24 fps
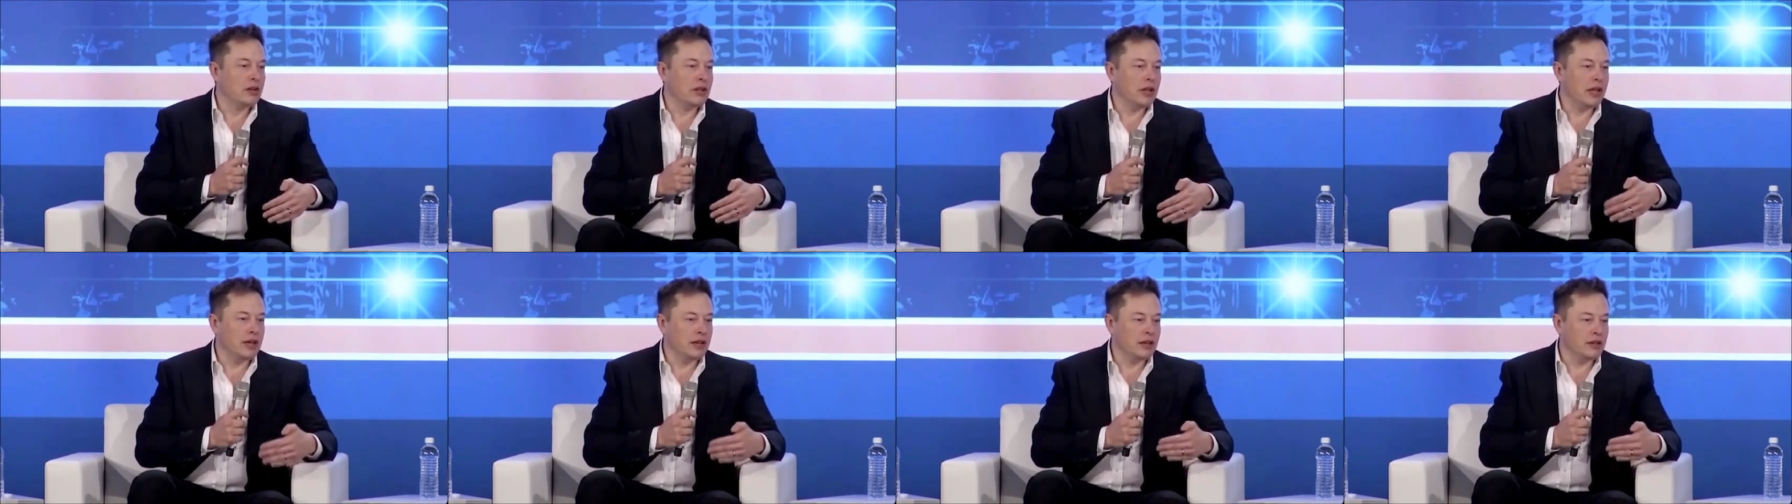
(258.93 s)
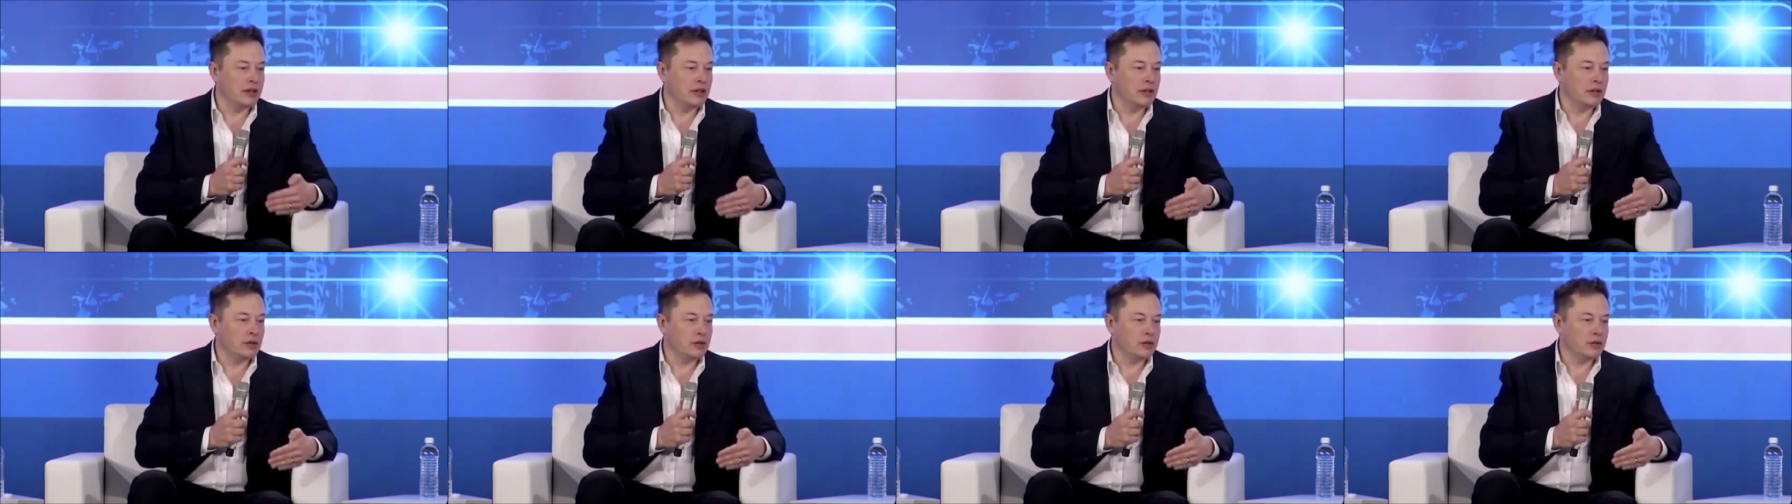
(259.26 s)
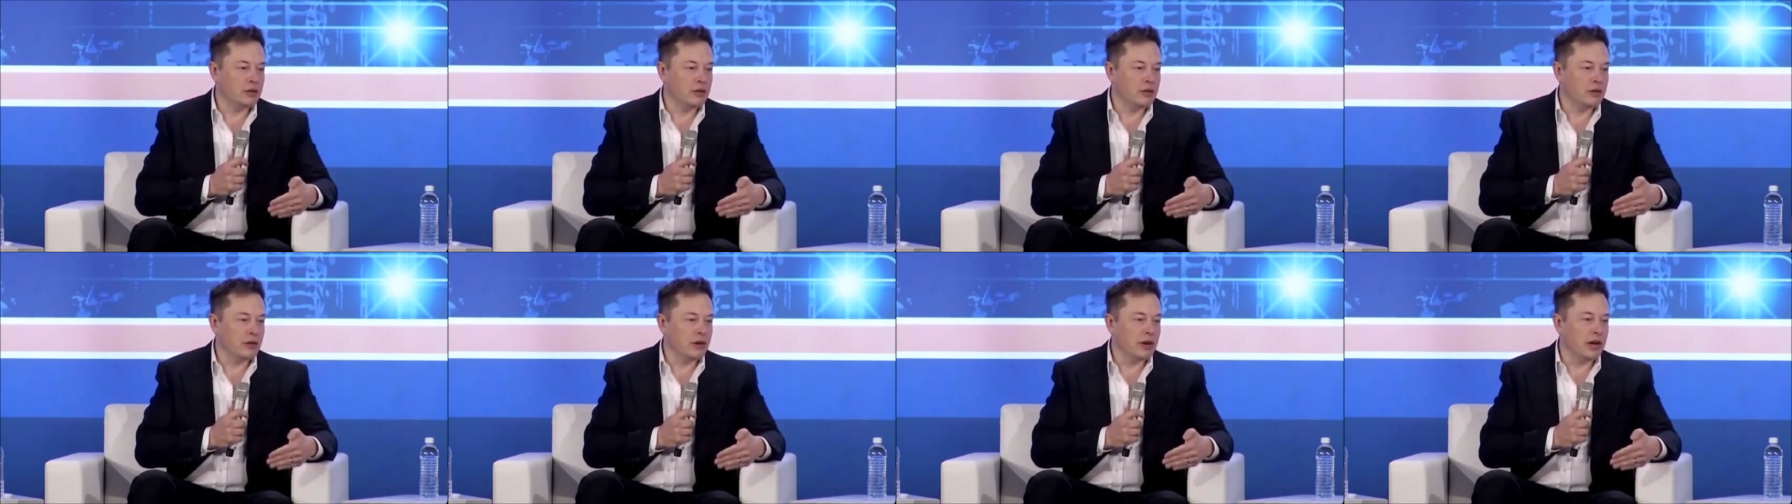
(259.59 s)
the end
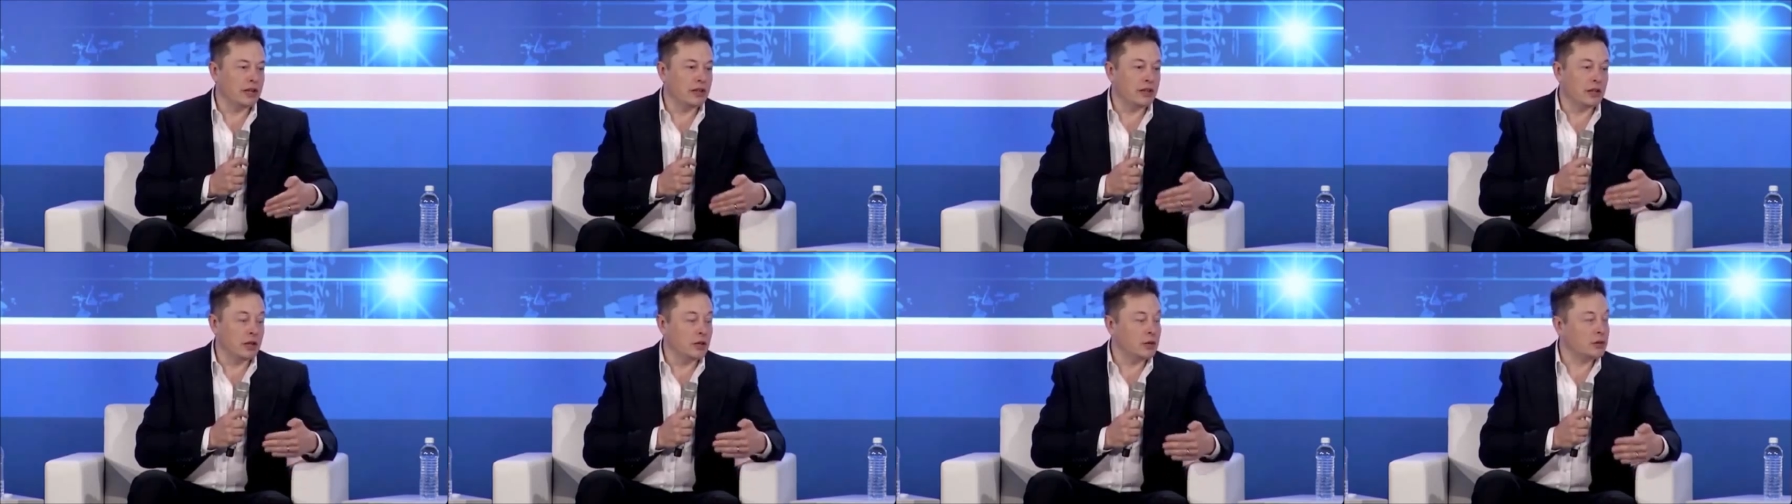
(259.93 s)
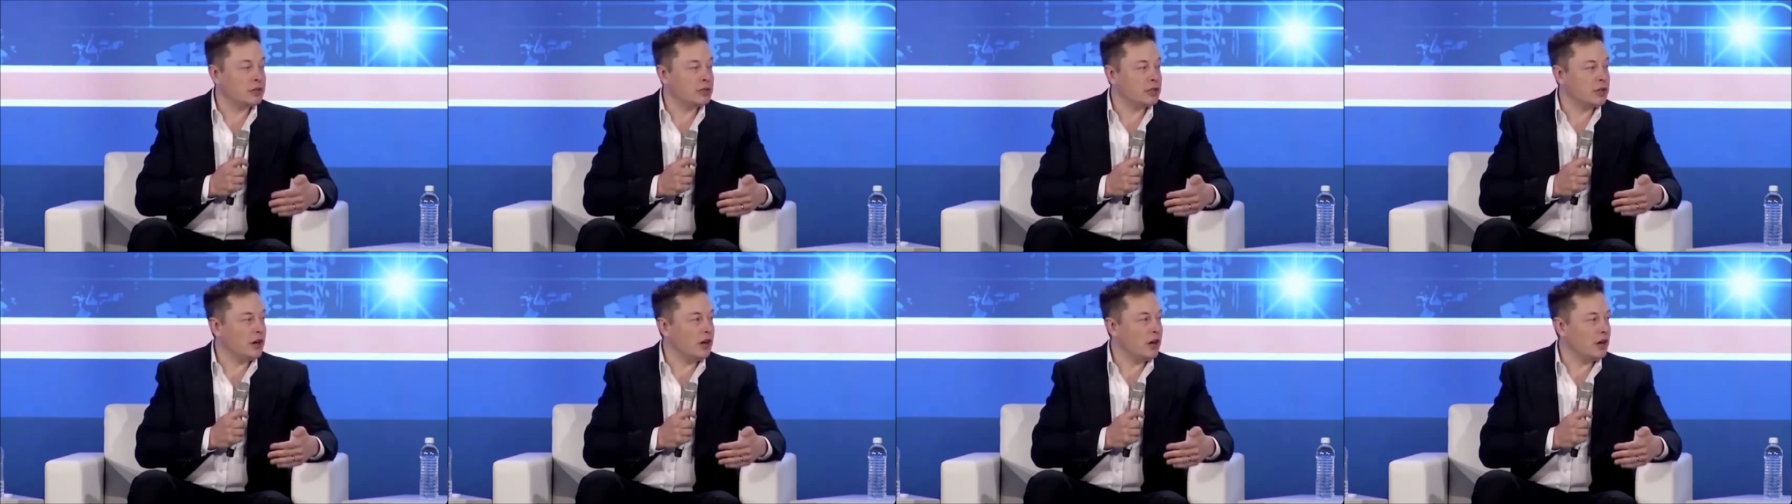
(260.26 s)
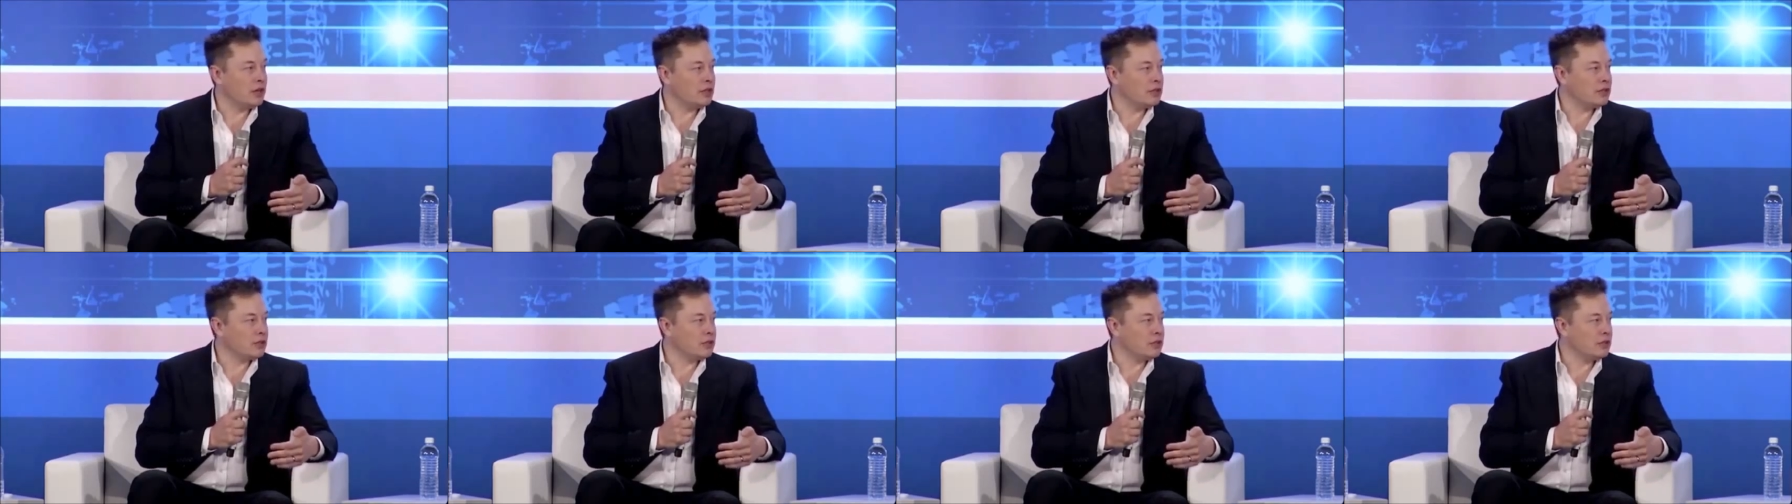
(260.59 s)
user at the lowest
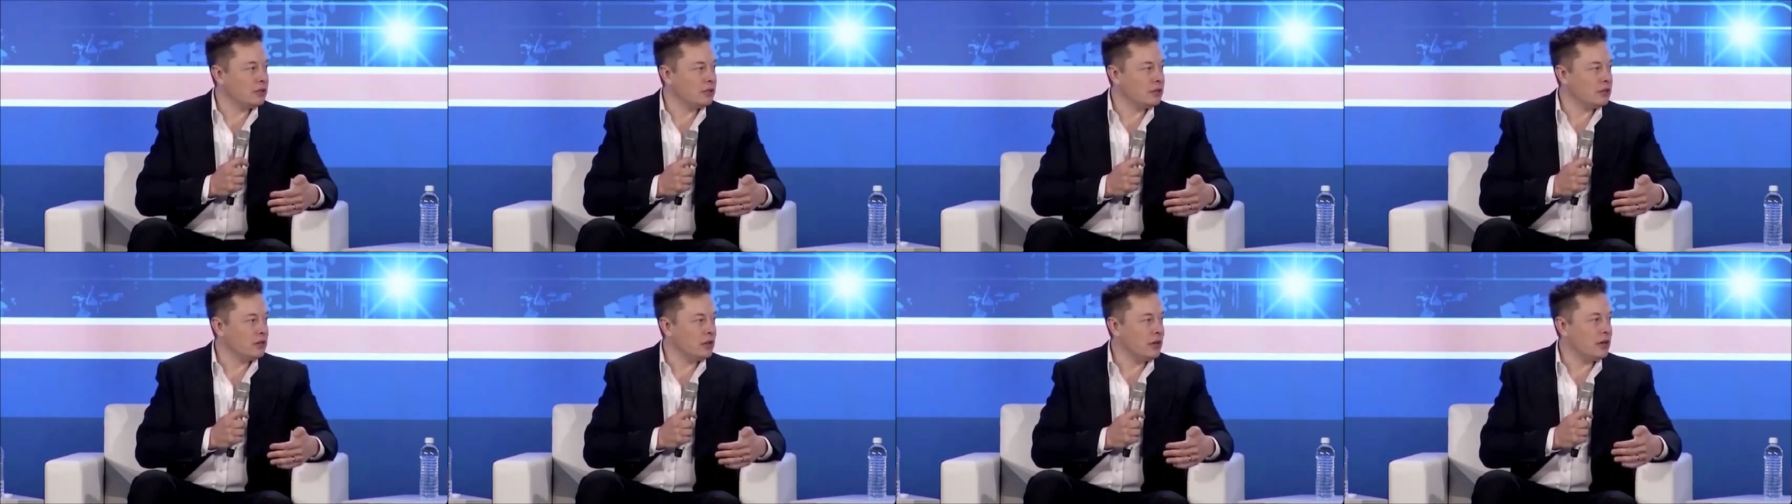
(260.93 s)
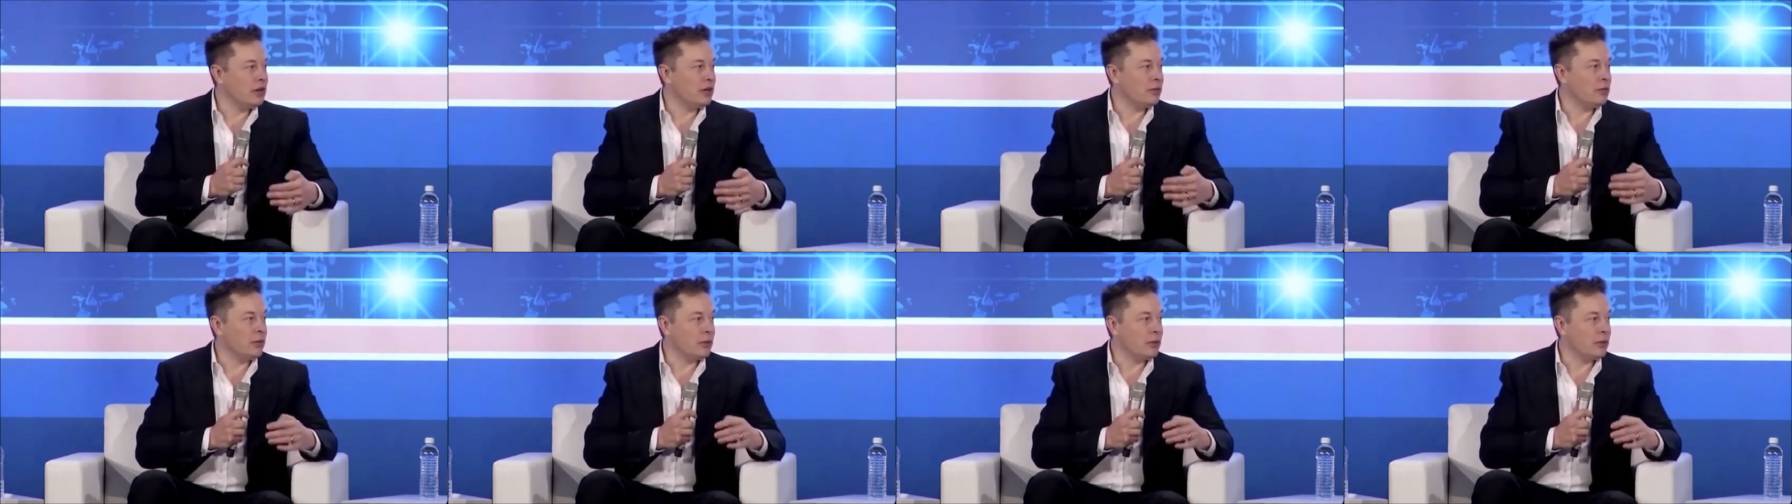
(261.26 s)
cost, mm -hmm.